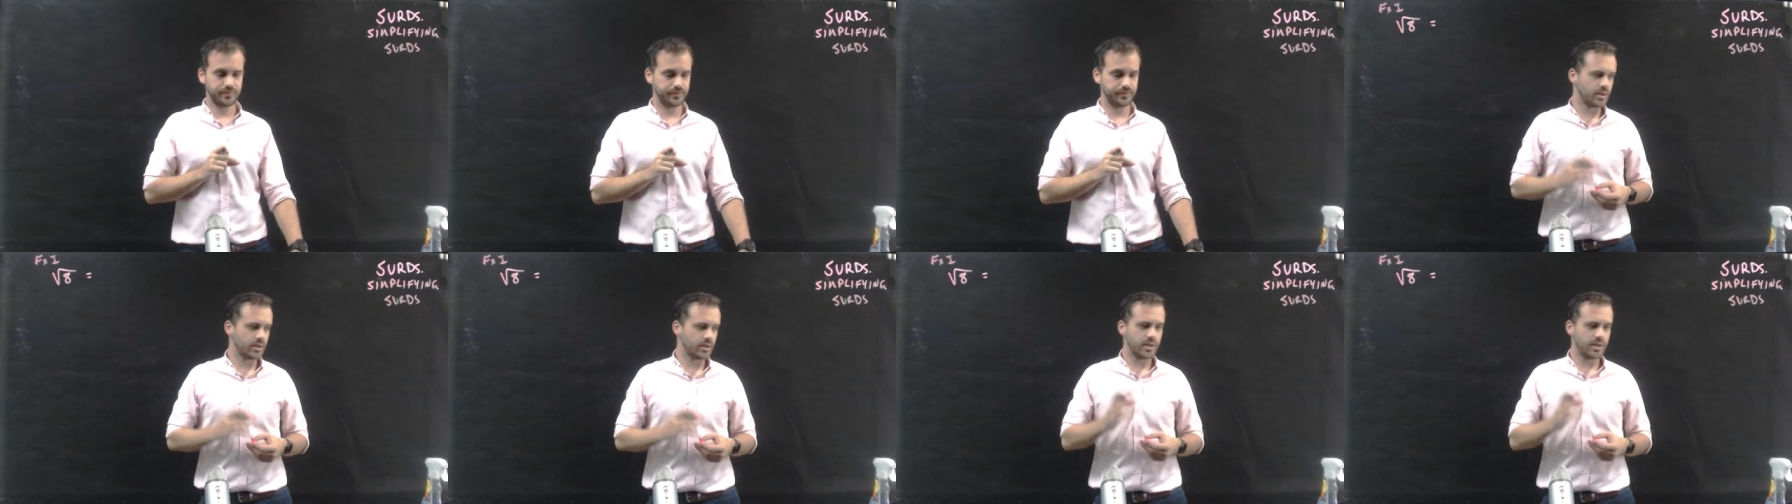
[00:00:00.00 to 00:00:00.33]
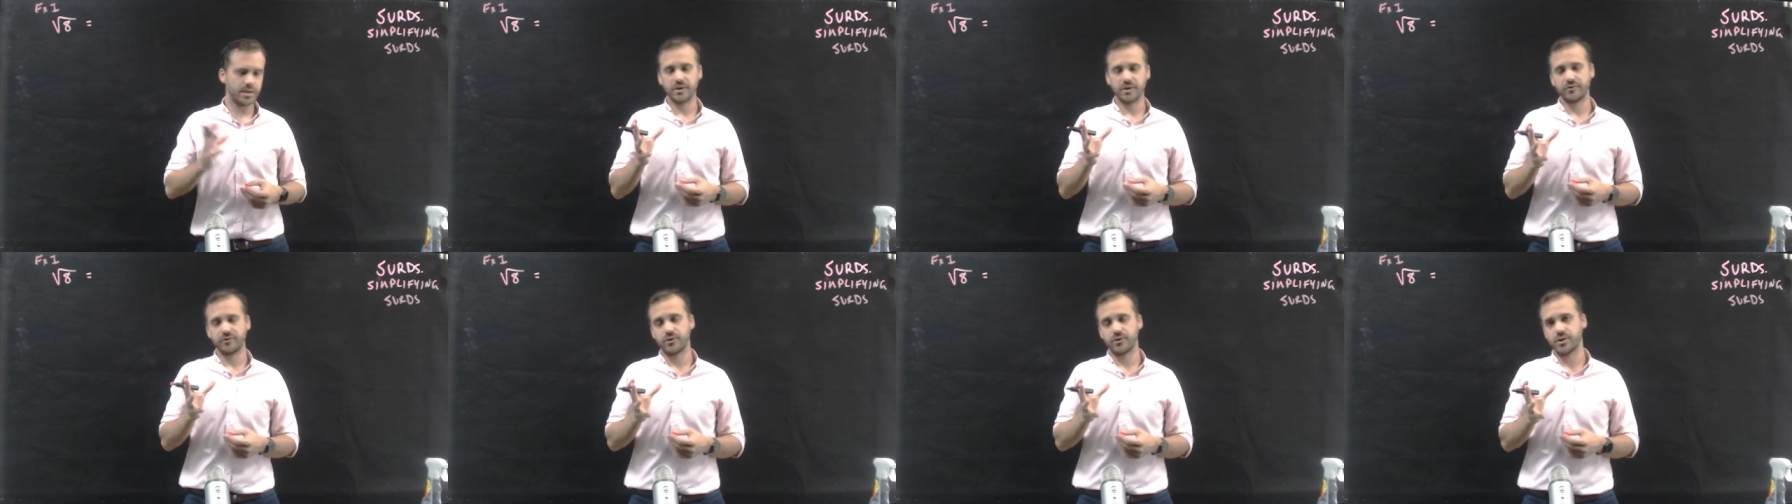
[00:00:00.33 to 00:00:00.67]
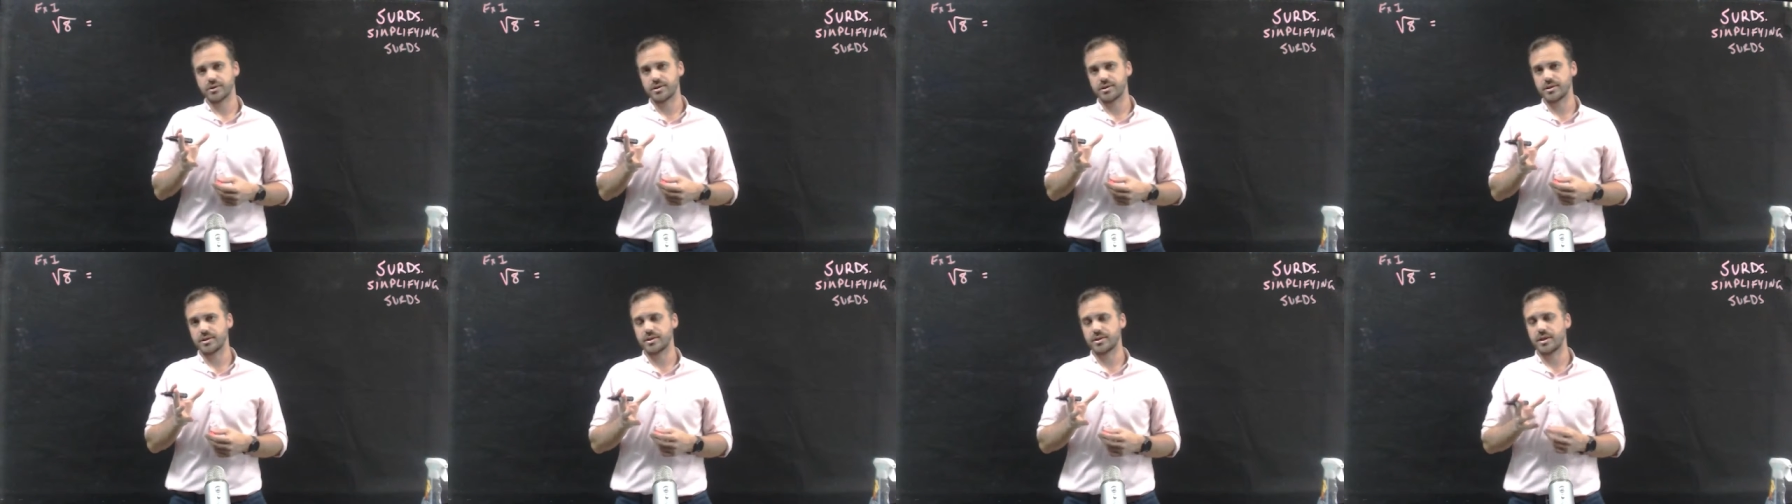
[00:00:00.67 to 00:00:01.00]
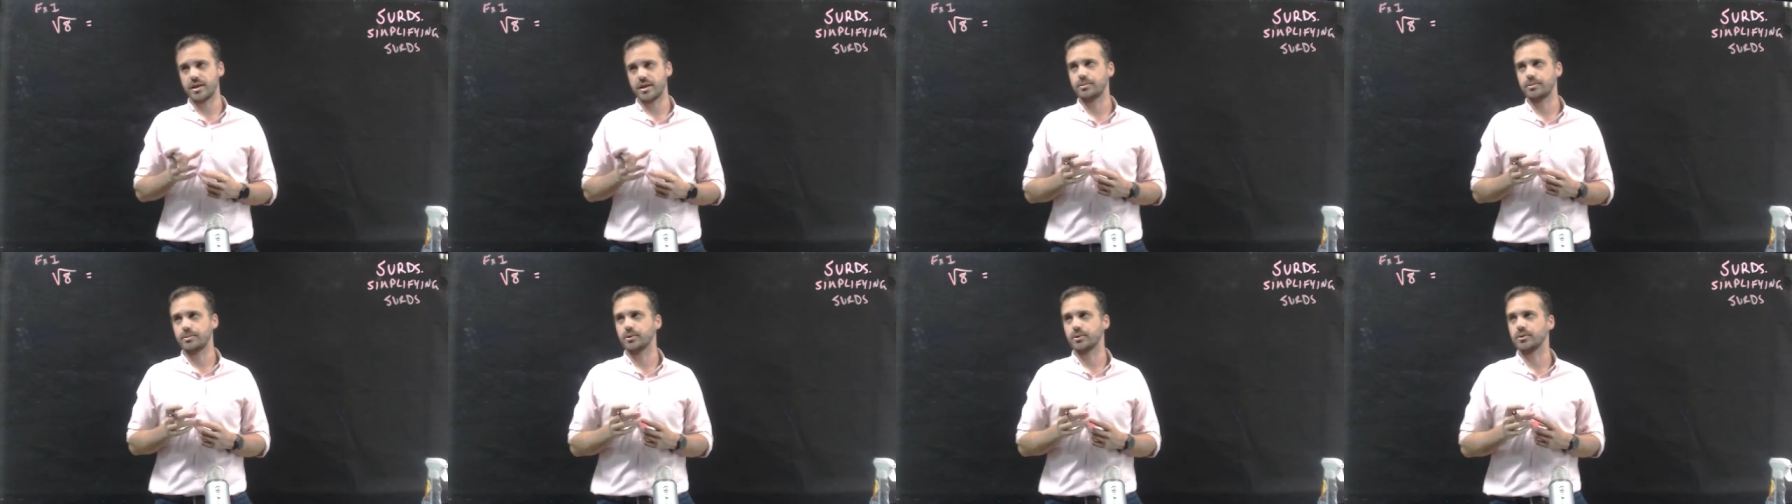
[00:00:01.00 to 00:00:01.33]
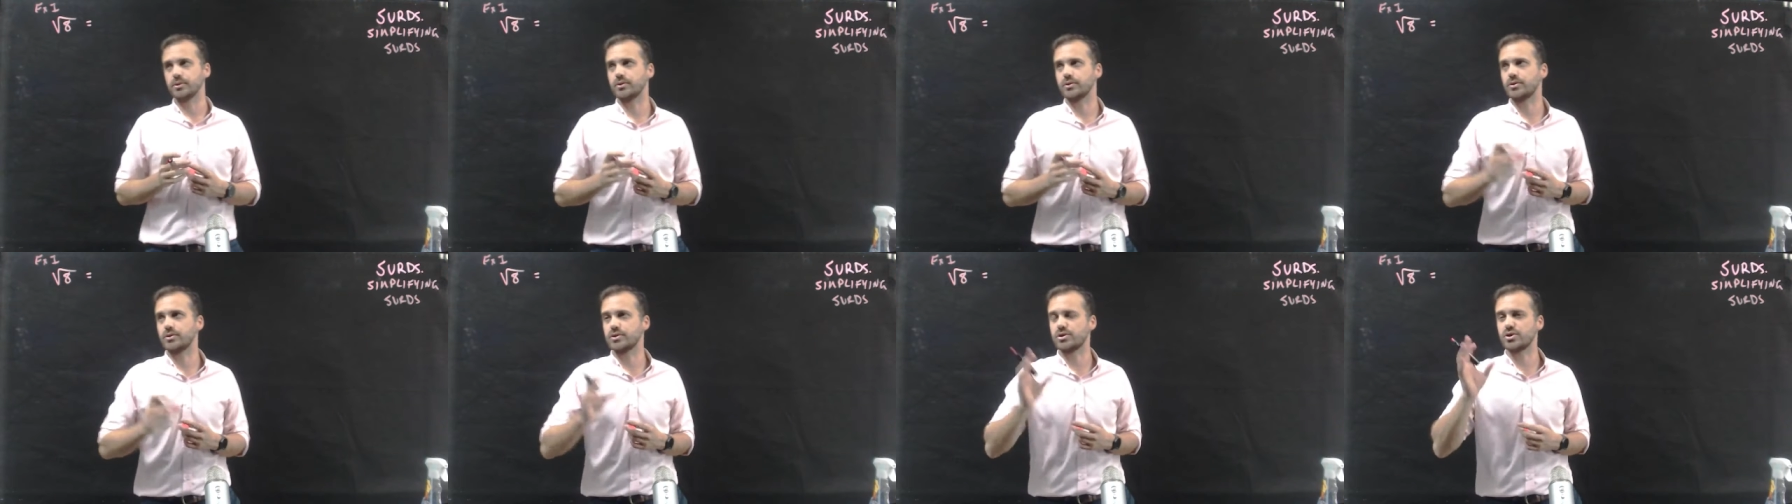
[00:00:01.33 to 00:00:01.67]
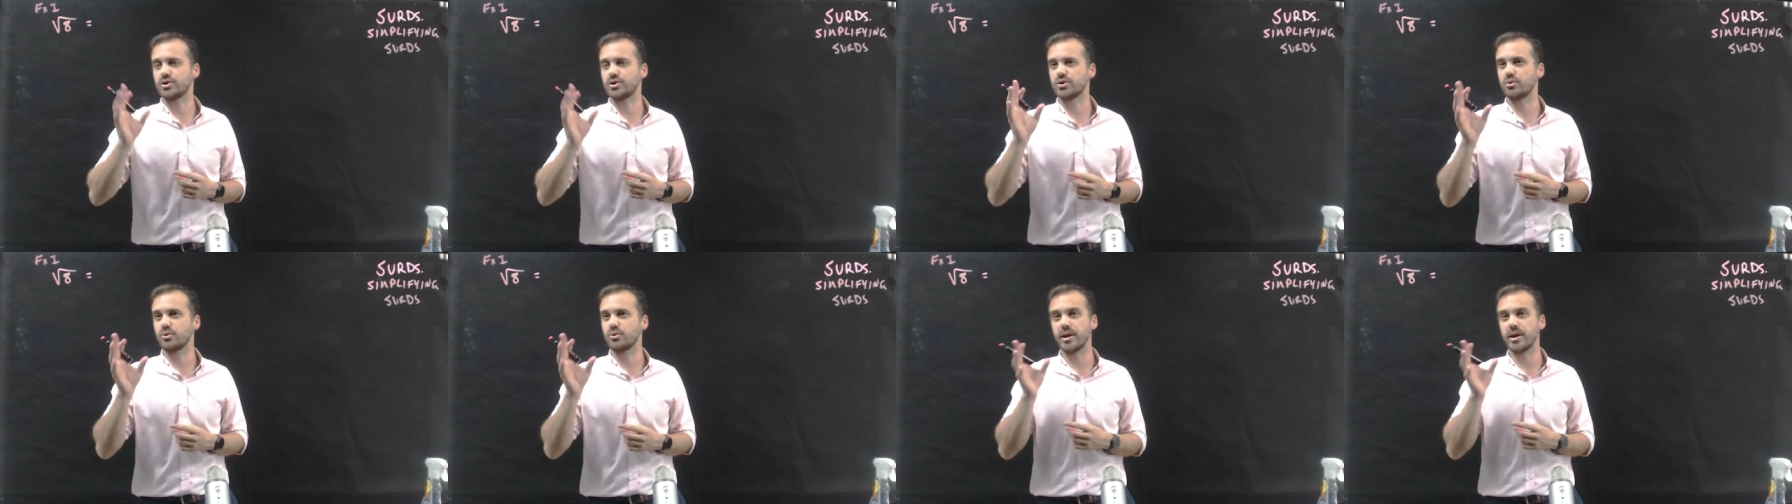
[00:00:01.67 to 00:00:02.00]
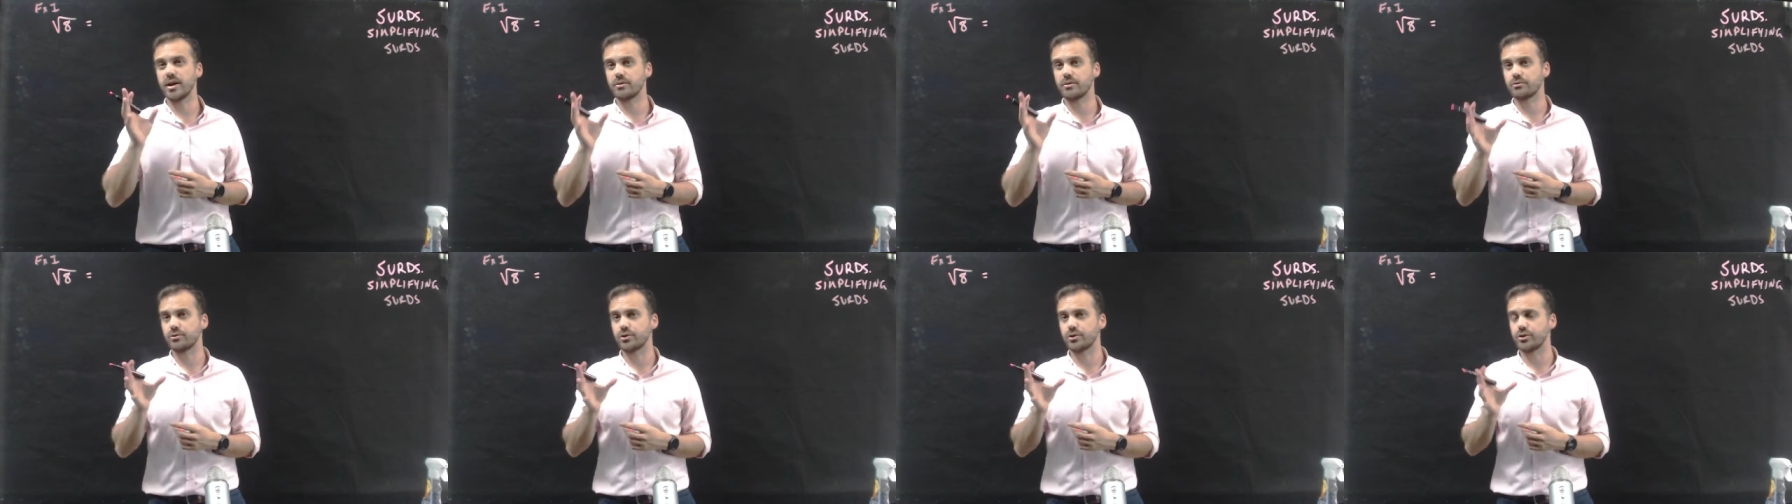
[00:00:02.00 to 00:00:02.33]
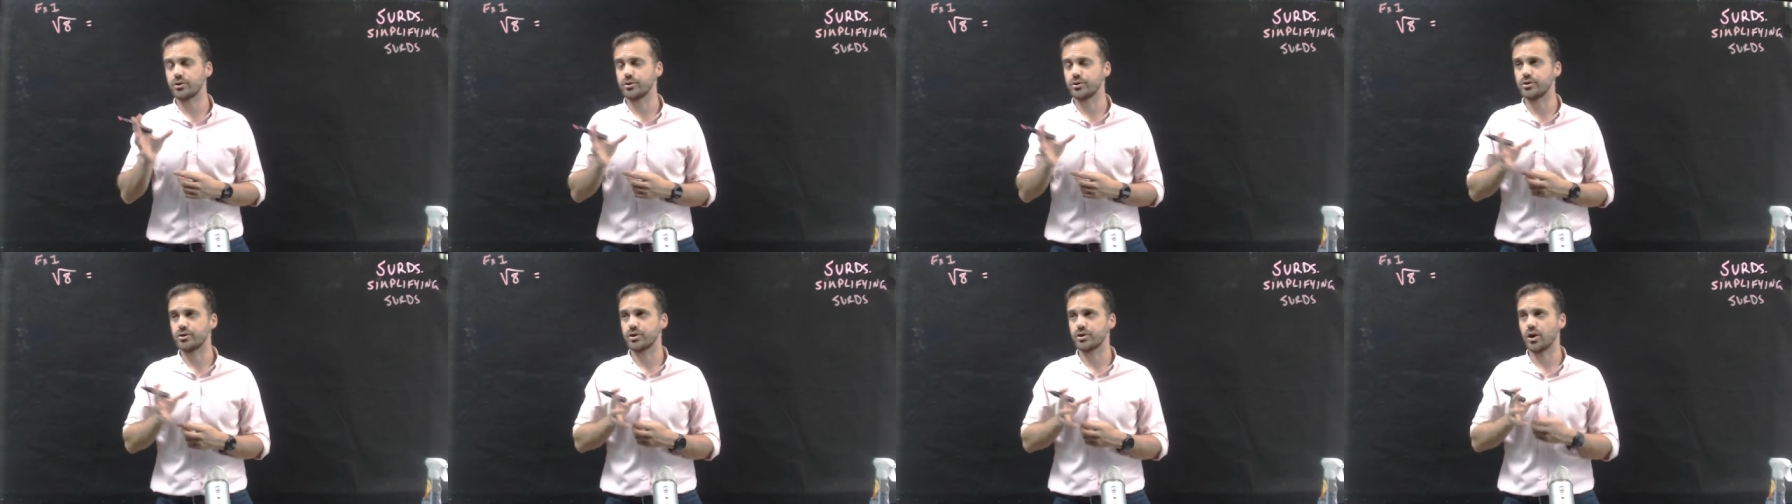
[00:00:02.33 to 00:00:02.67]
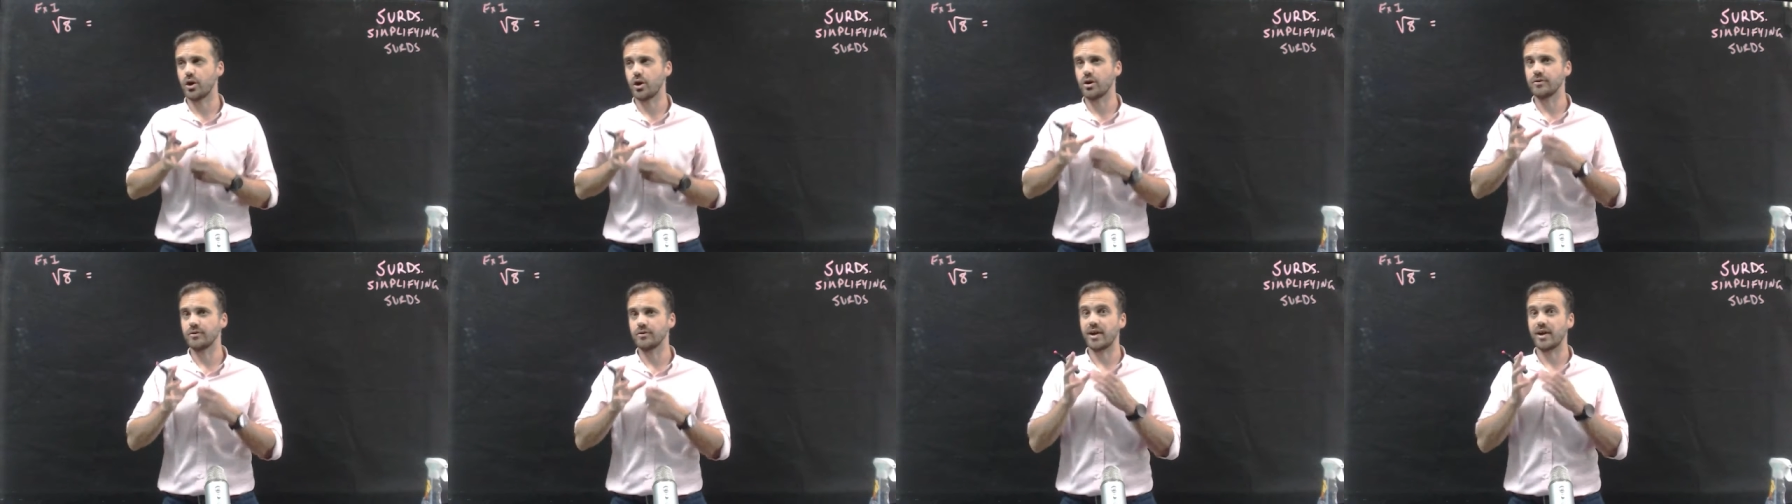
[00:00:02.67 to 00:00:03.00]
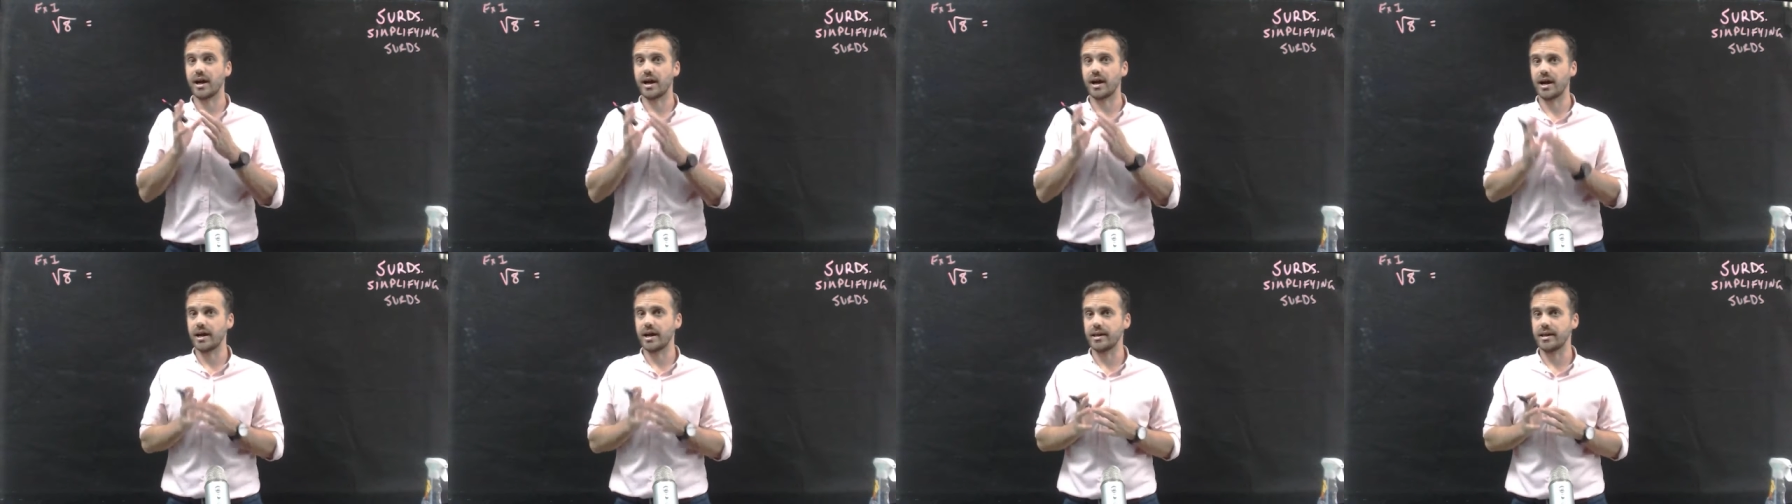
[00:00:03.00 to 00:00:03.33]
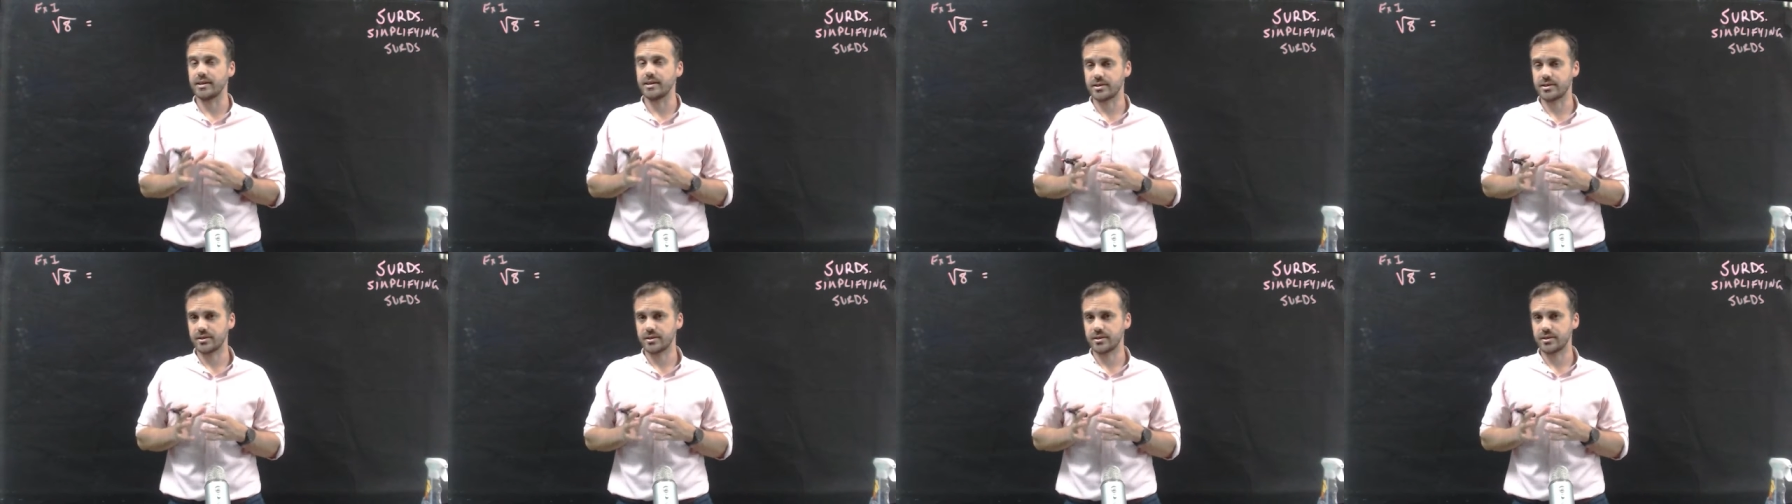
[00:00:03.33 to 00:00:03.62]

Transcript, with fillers: Here's my first example, the square root of 8.